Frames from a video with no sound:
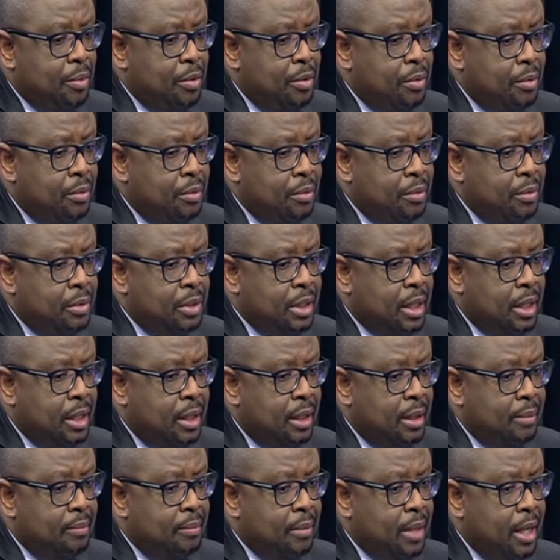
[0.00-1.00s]
booms
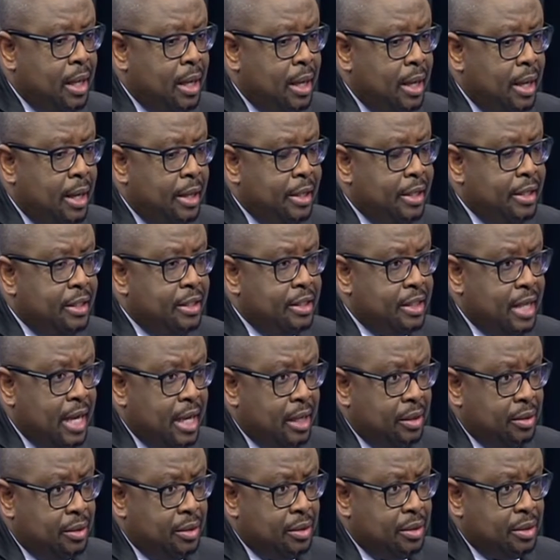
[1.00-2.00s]
in
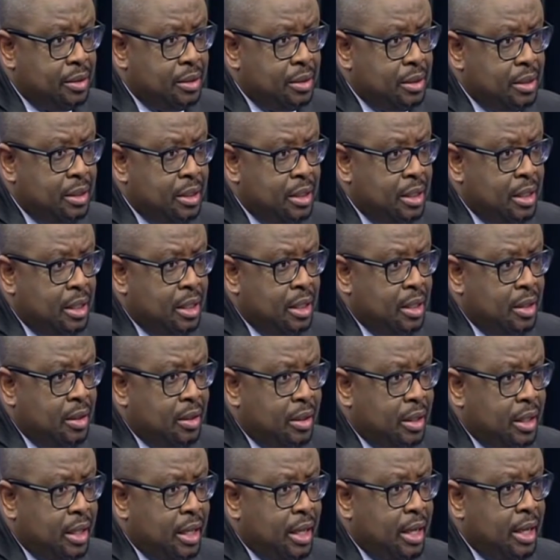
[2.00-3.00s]
cycles,
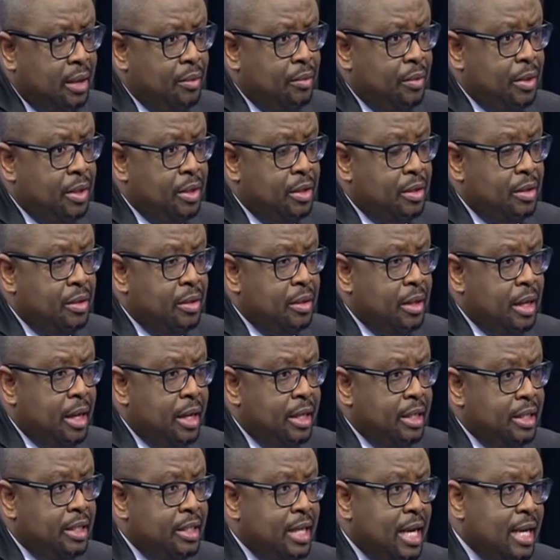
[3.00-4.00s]
okay,
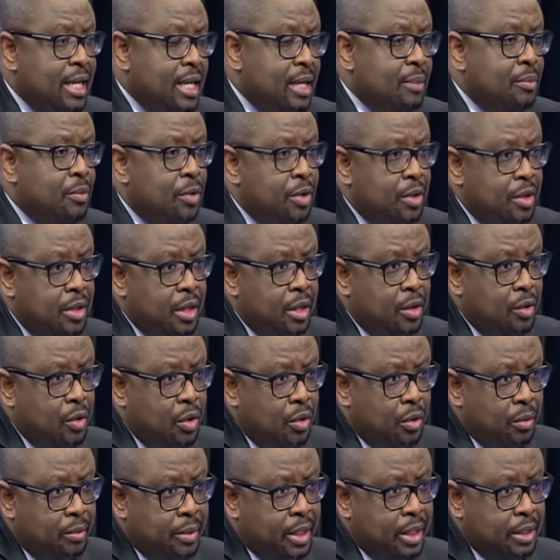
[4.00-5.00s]
in tandem with the
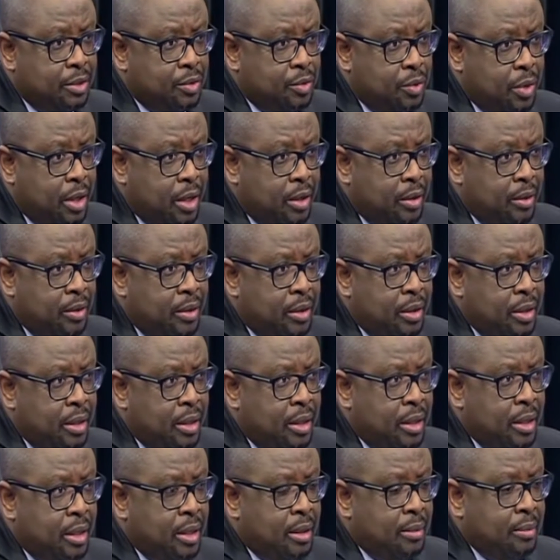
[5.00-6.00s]
economy as well.
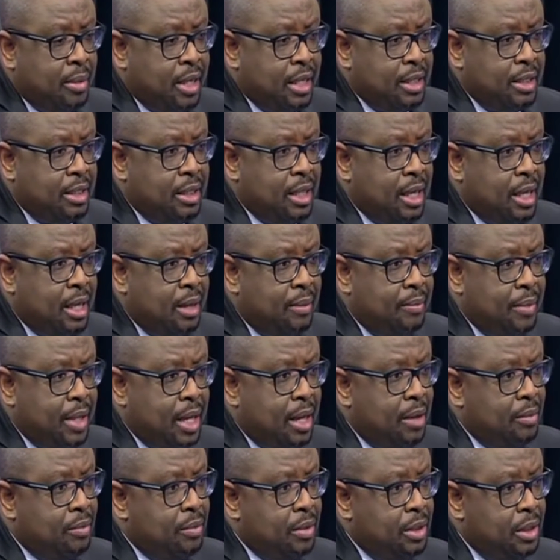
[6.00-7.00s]
Yeah. But
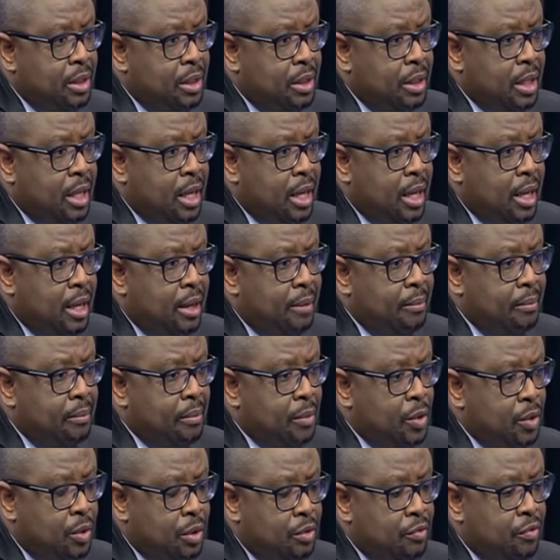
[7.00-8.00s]
we are
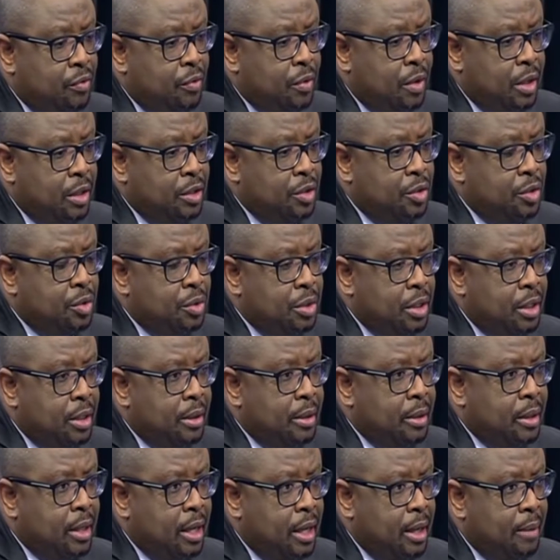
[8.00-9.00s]
looking forward to
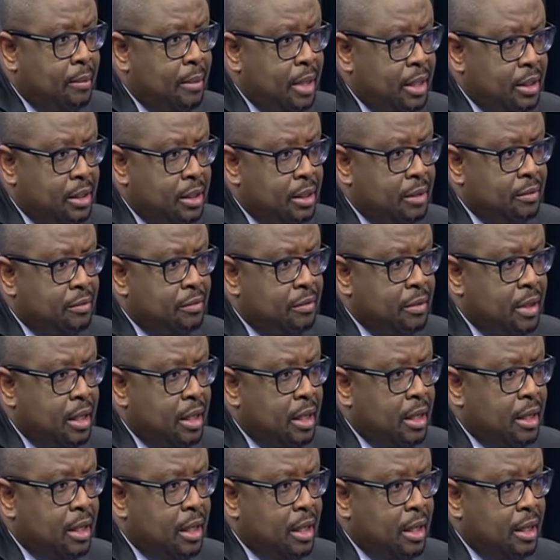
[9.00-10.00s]
the massive
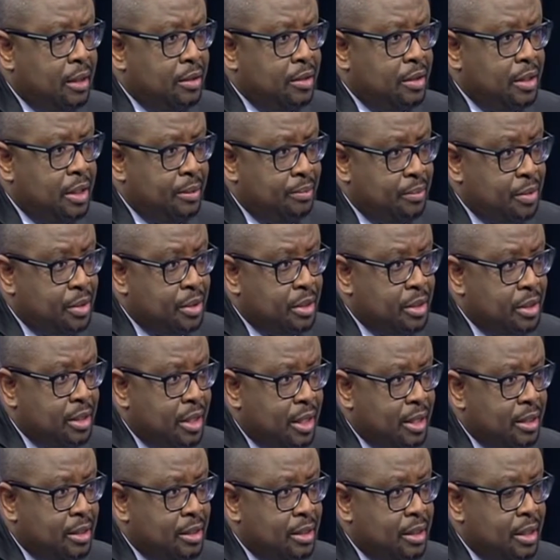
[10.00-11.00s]
SIPs,
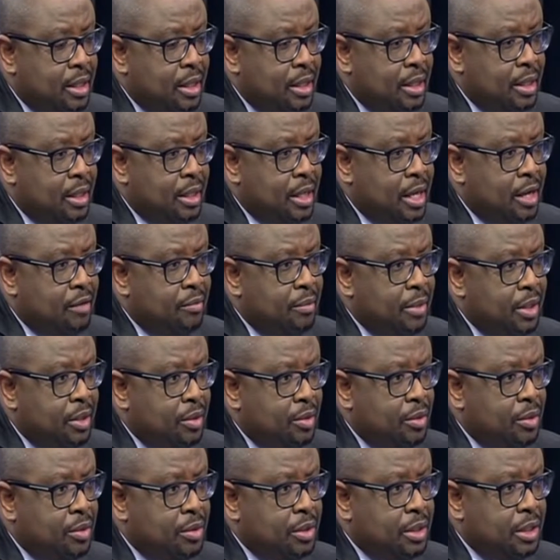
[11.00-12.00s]
as the
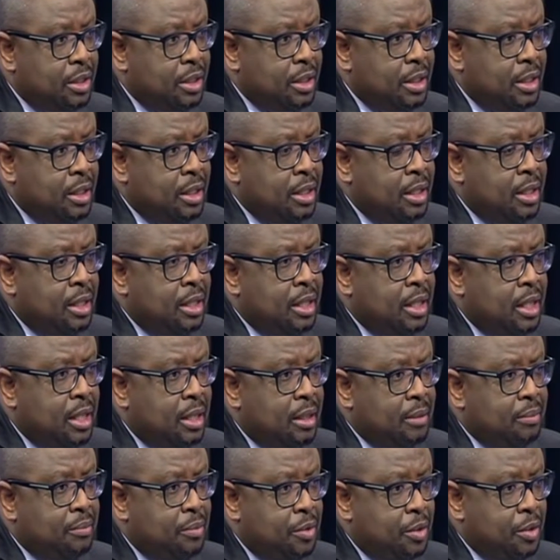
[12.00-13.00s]
government calls it,
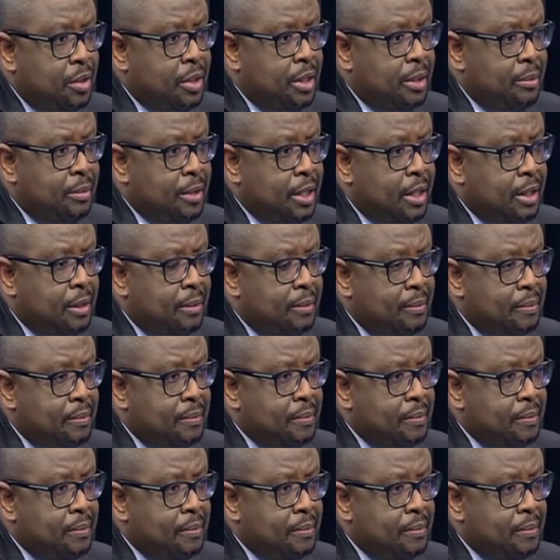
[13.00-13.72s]
program. Yeah.